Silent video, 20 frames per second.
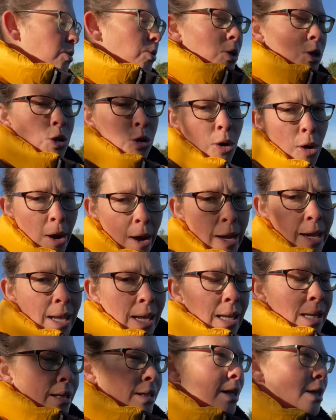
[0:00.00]
We're
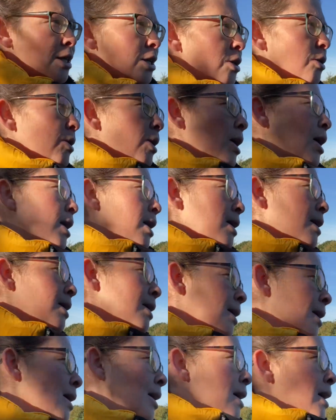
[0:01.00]
trying to do a
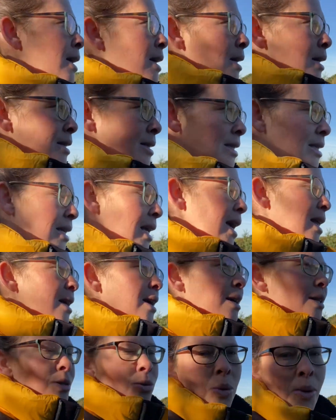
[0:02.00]

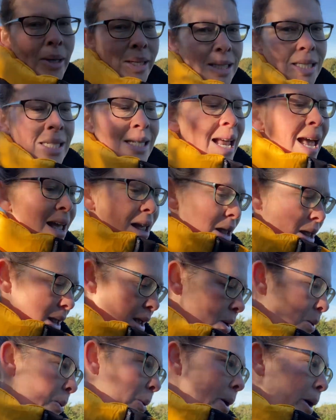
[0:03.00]
Sienna twice a day
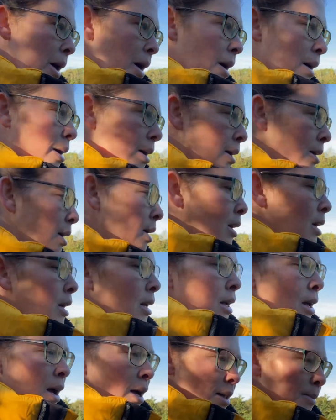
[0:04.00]
work
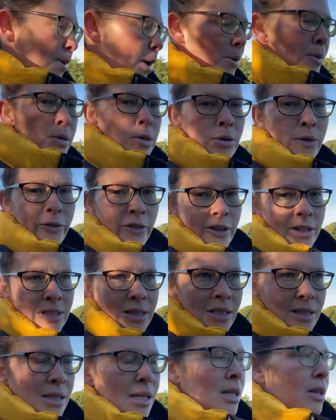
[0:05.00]
at the moment. Not very
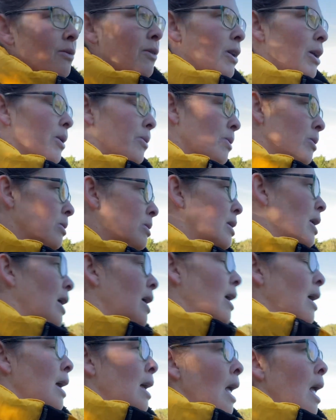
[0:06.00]
successfully, I will say.
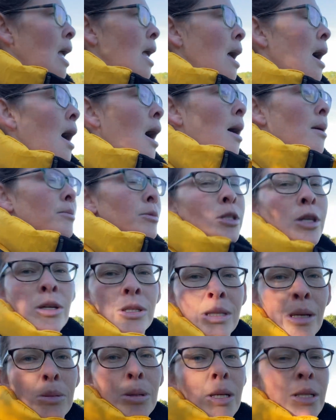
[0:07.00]
So
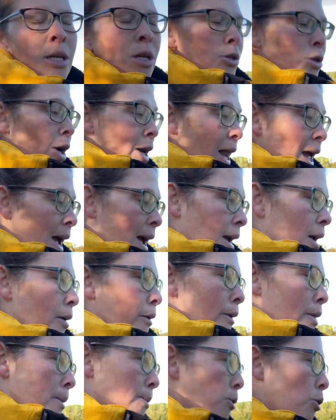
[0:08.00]
sometimes I'll try and hack her
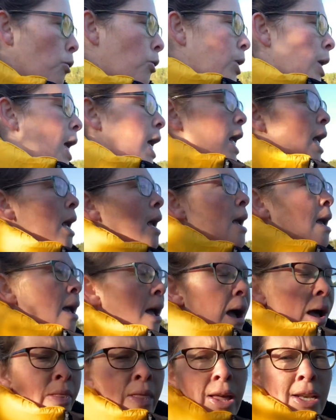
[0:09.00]
in the morning
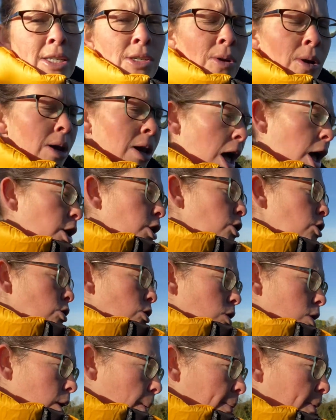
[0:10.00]
and then do a lunge or
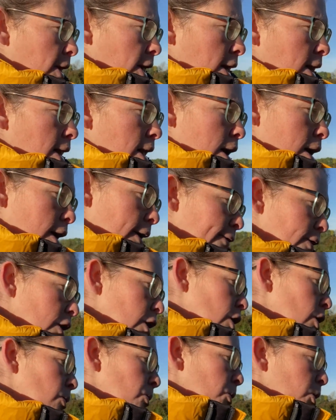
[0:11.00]
something in the
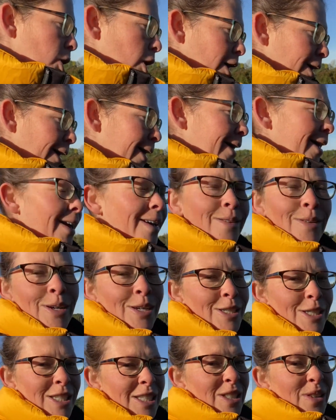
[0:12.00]
afternoon with her.
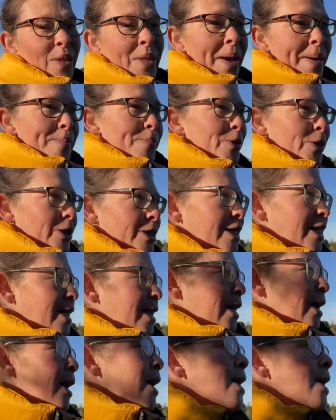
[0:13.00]
She's not that impressed either.